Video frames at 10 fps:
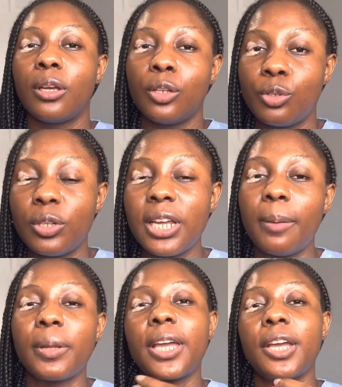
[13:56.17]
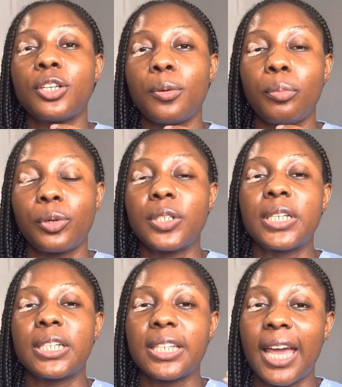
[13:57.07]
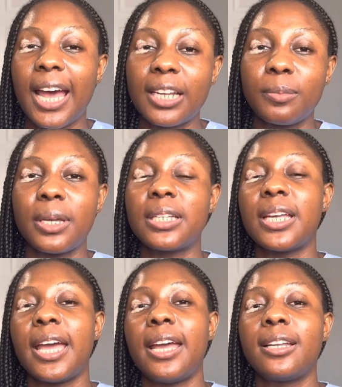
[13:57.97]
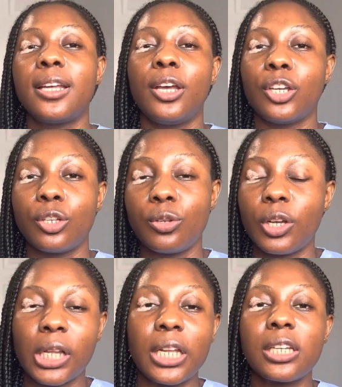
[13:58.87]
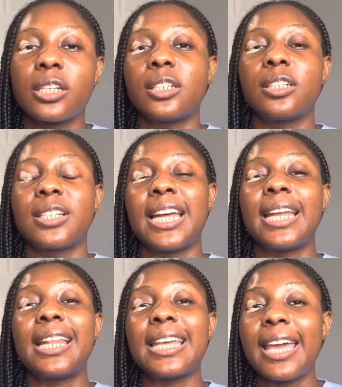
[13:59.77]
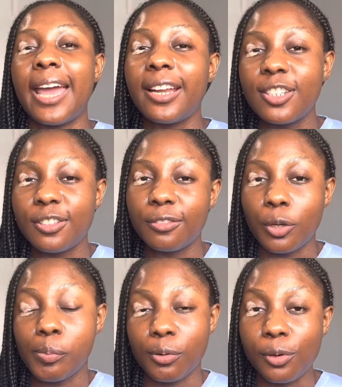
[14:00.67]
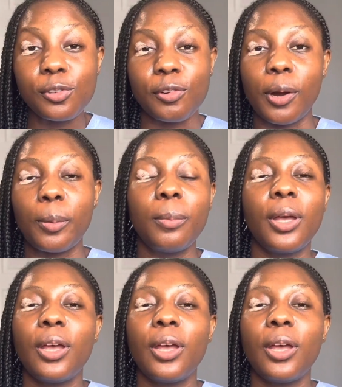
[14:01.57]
do the application process, get admitted, you do your clinicals, and at the end of your program,